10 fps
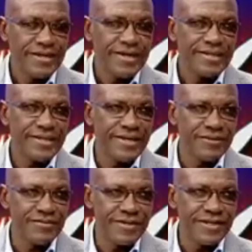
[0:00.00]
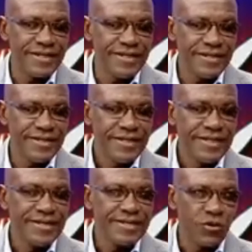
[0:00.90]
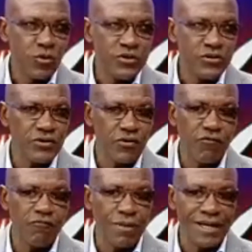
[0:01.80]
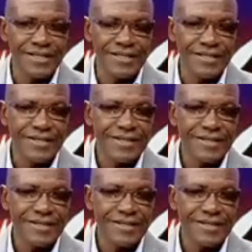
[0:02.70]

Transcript: At the end of the day, it's a question of balancing